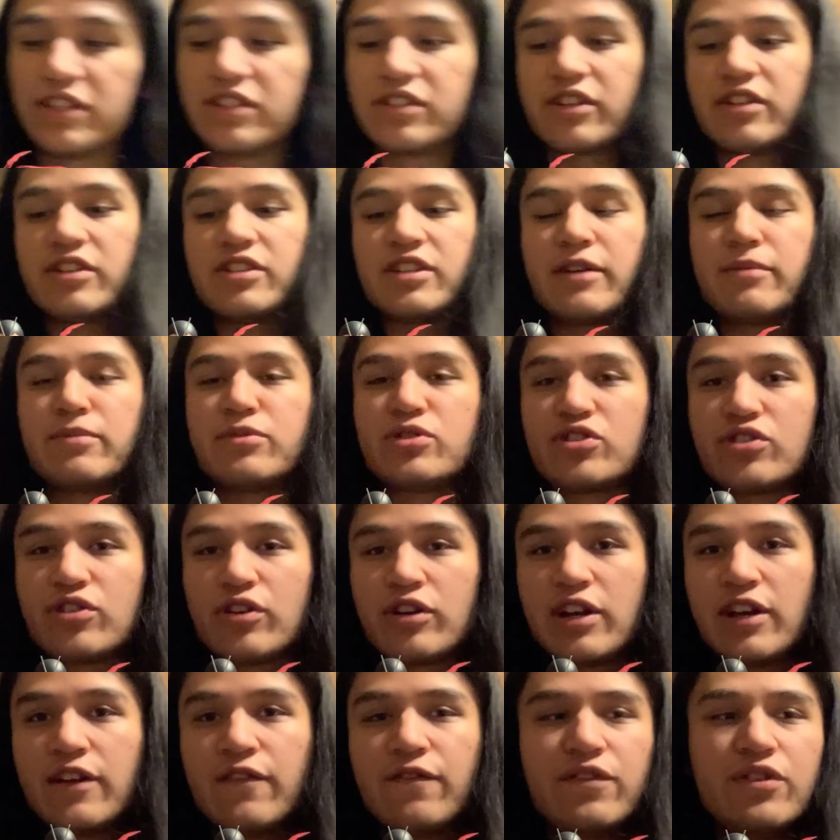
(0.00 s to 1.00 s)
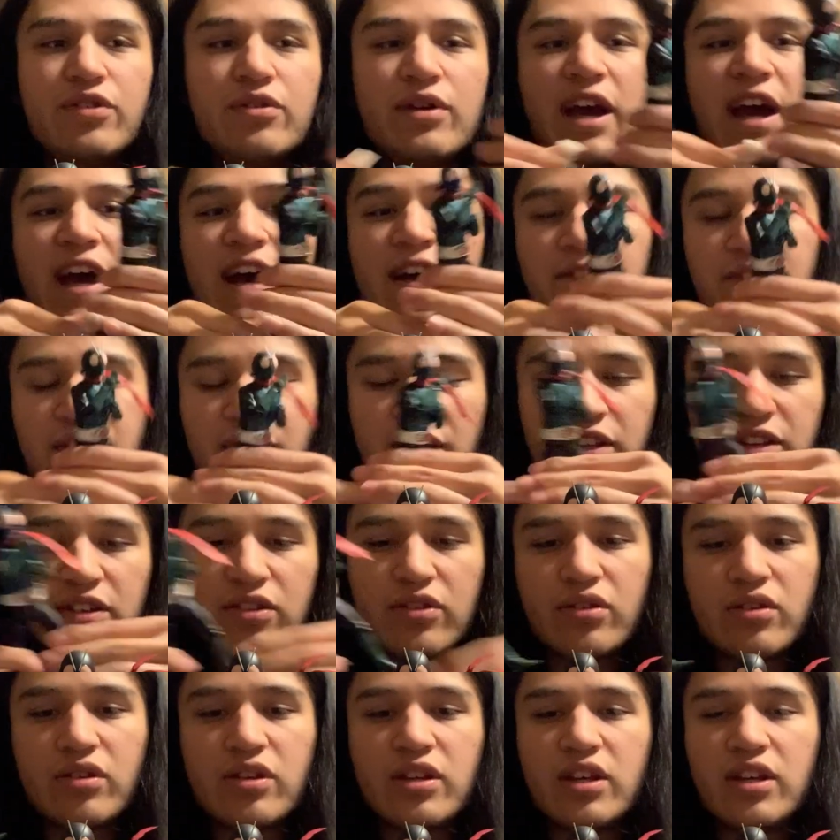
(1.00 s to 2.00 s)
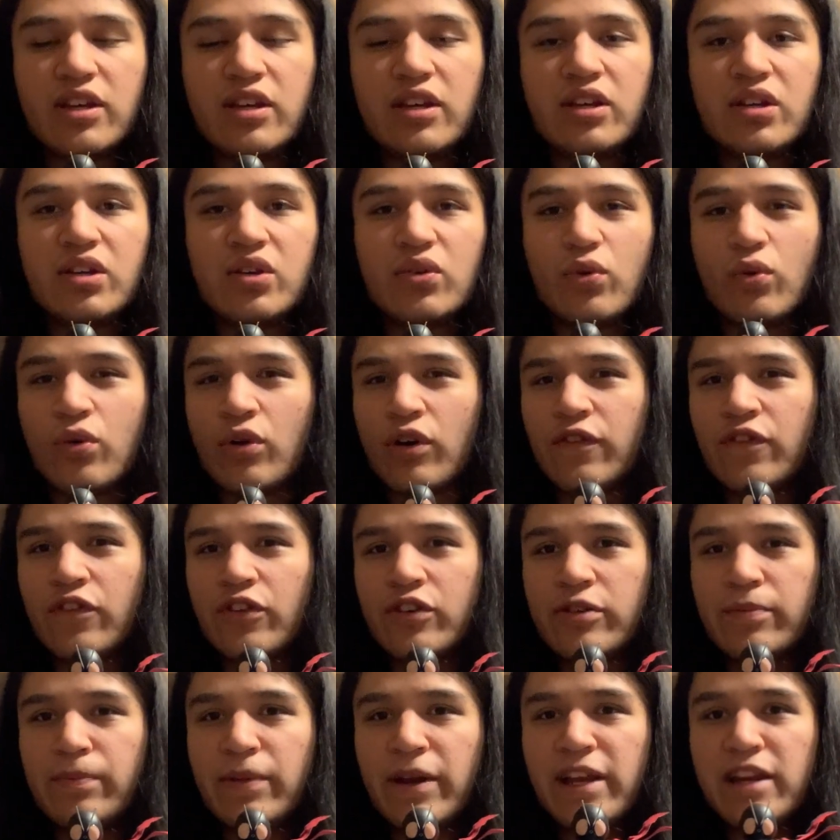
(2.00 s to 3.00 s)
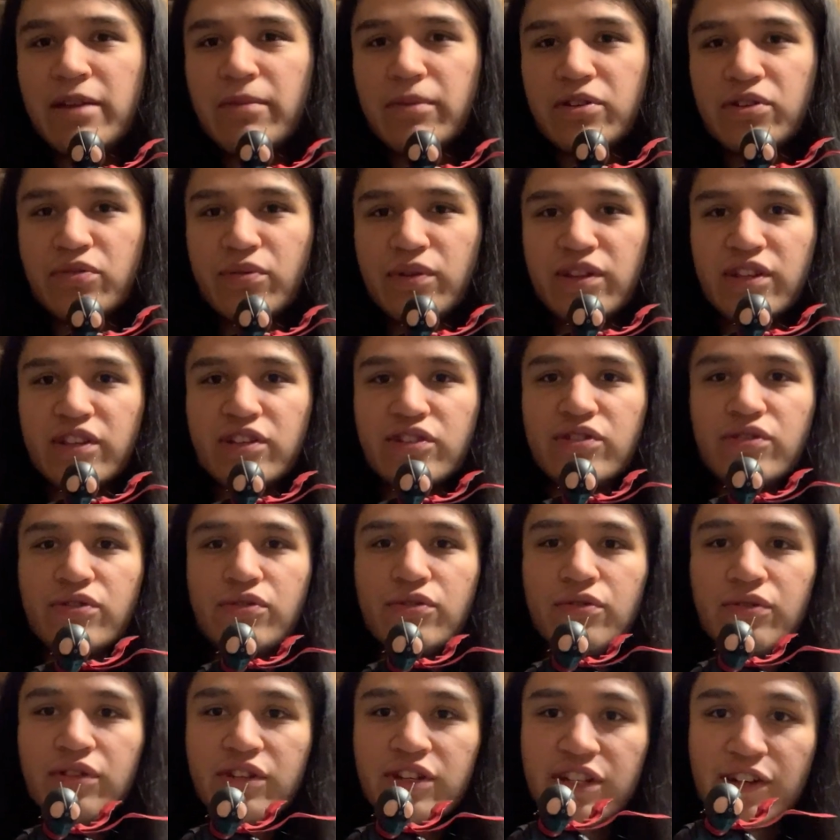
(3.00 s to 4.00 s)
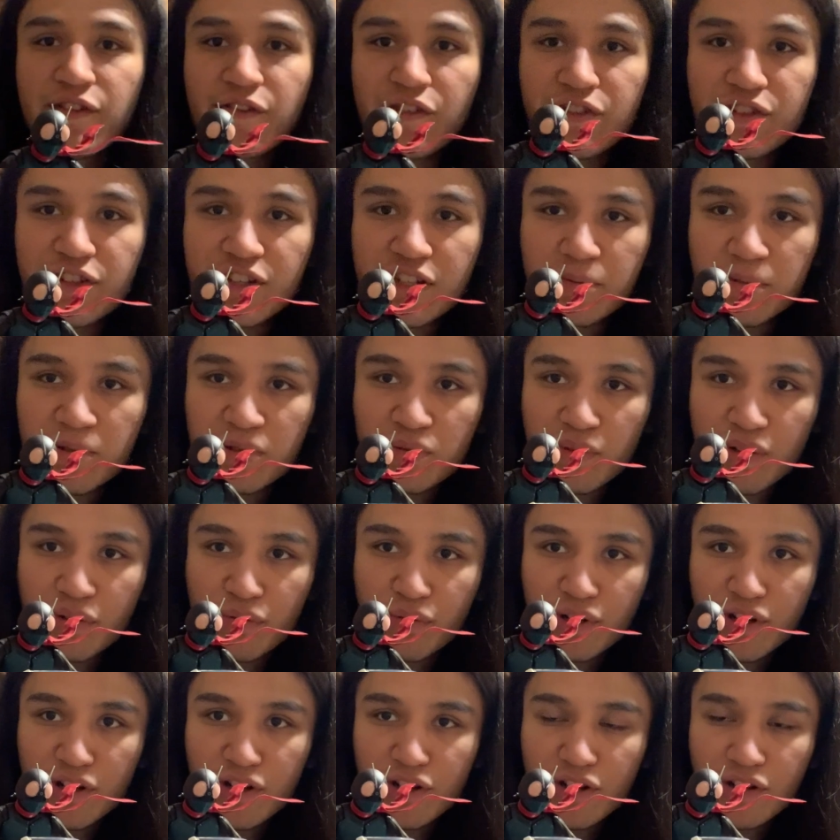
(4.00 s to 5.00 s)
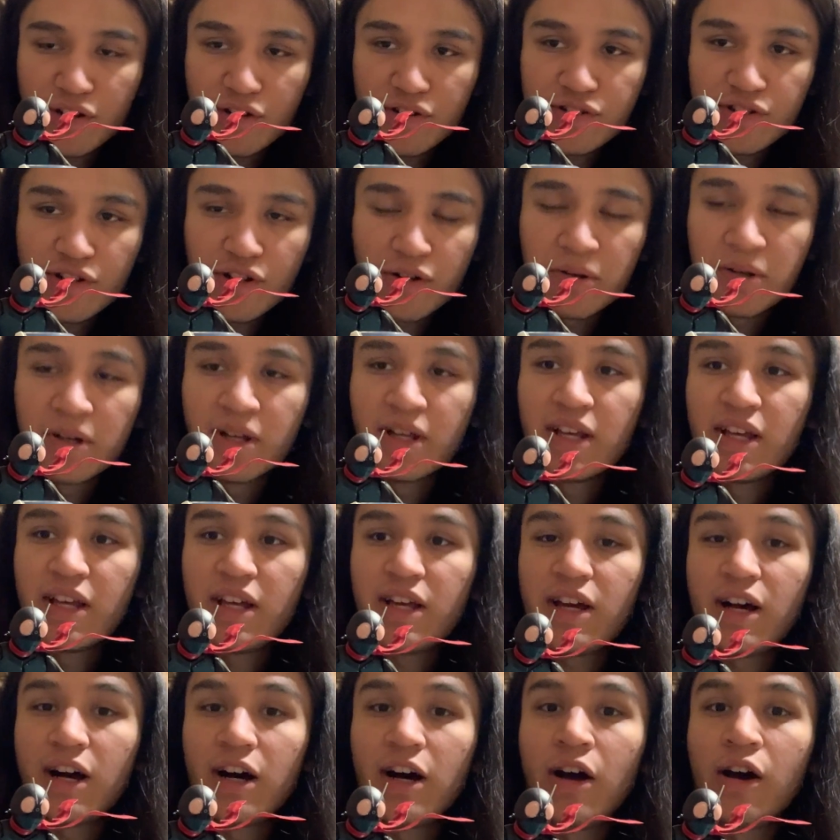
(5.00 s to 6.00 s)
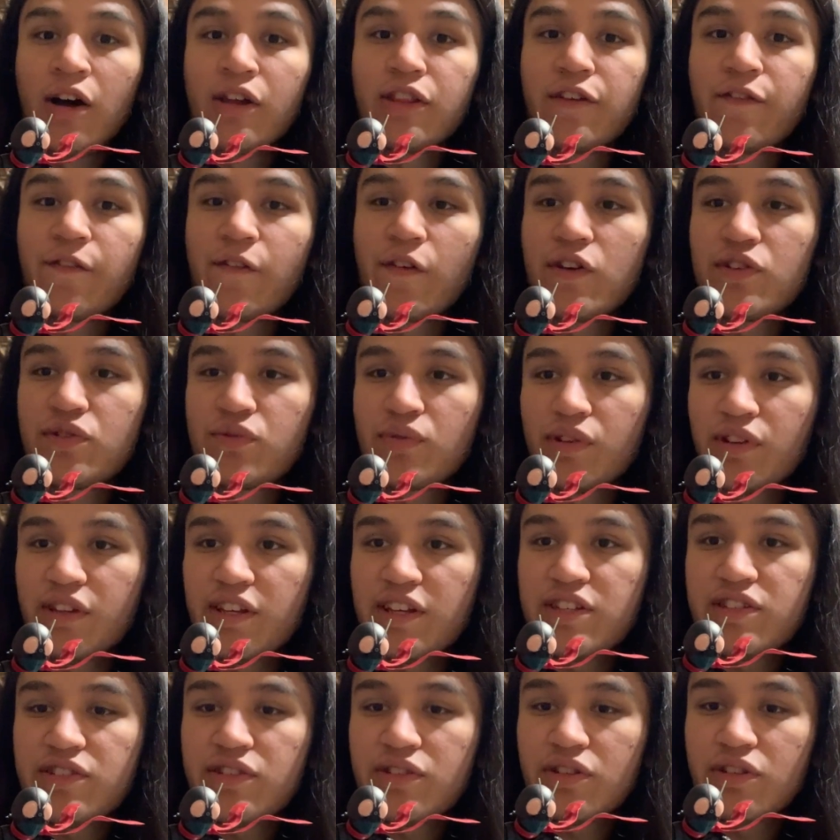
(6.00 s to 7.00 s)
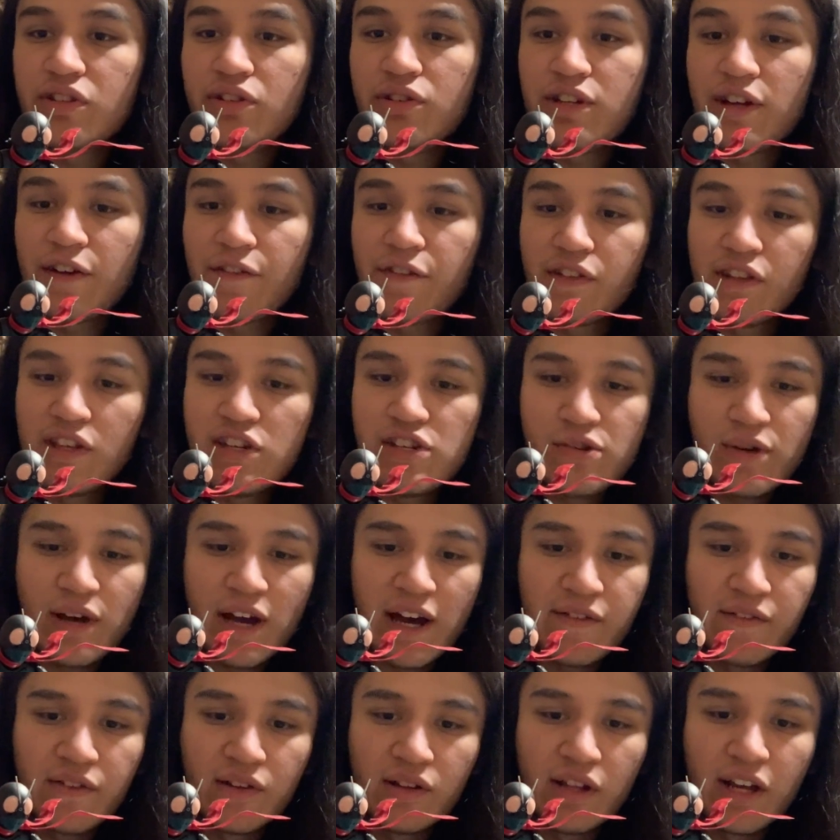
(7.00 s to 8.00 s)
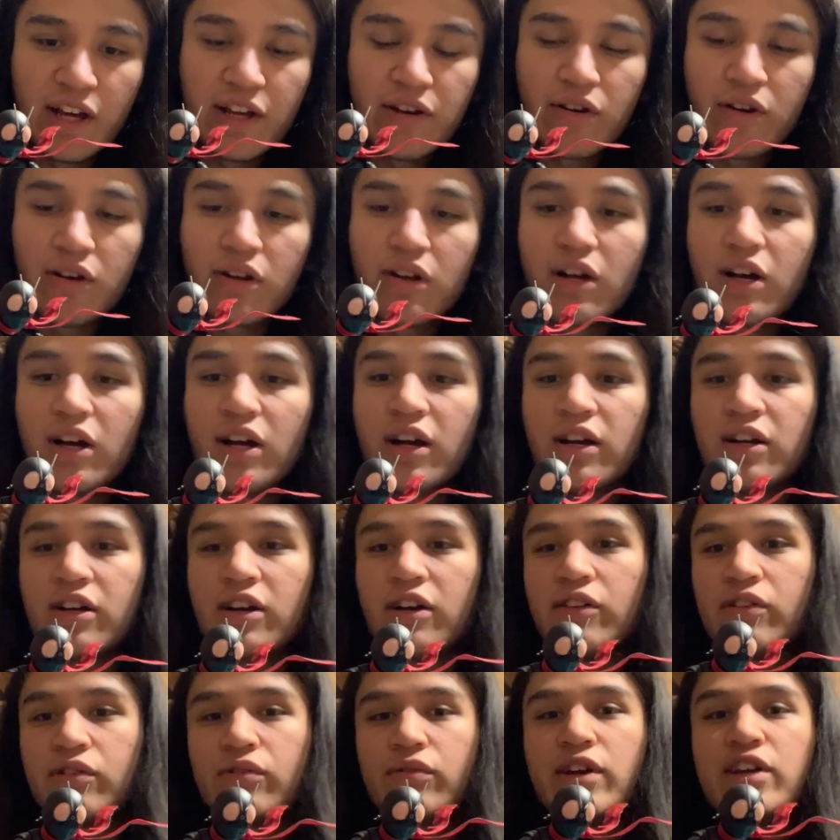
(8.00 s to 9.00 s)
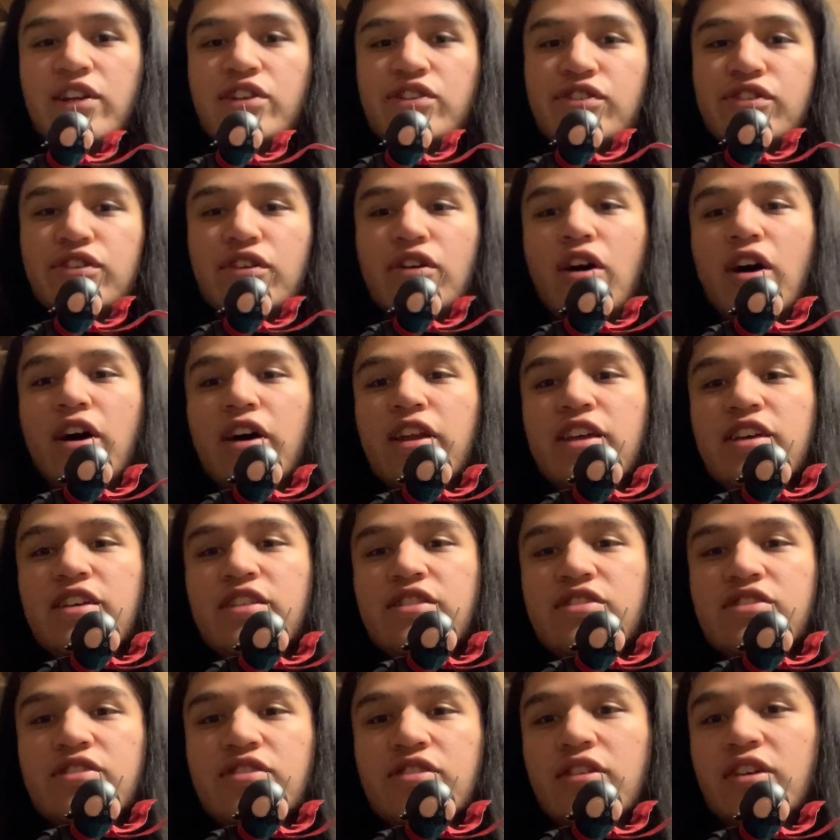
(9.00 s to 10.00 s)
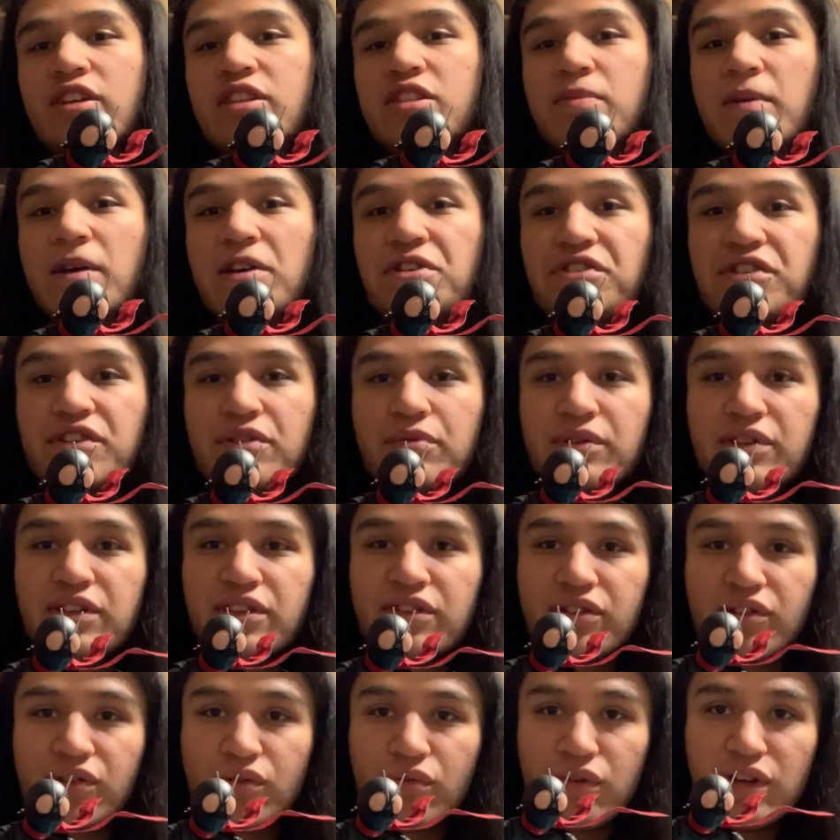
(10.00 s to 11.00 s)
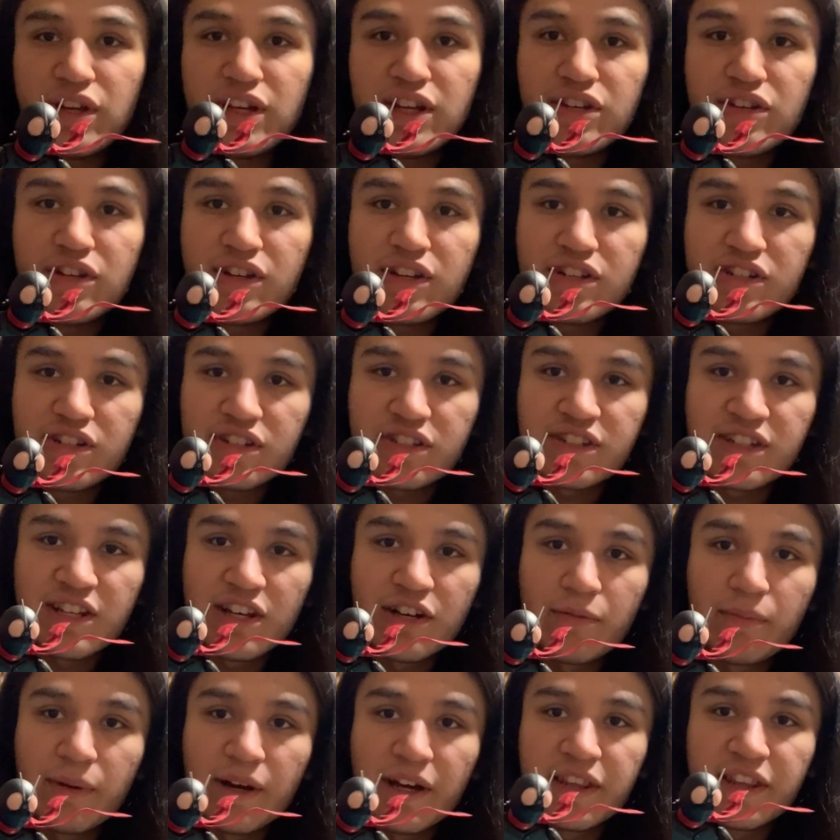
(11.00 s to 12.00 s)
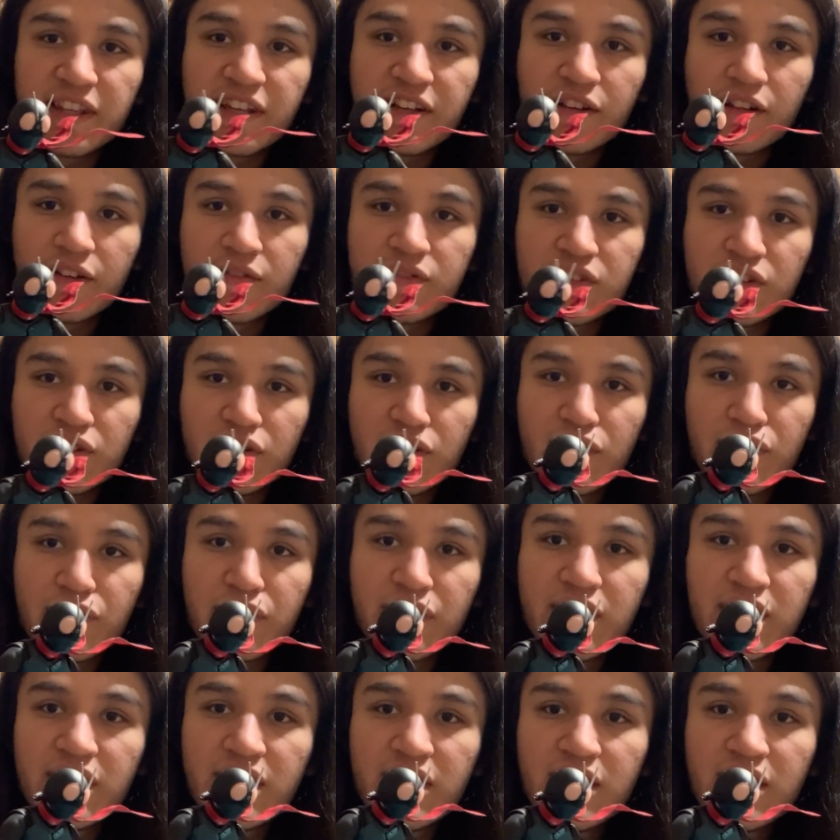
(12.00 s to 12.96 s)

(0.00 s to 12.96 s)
because I'm sure if you have it, or if you're debating between the two, the differences between one another. So on the first release, you definitely do have a lighter coloration on it, especially within the green. You can just tell by the gloves alone.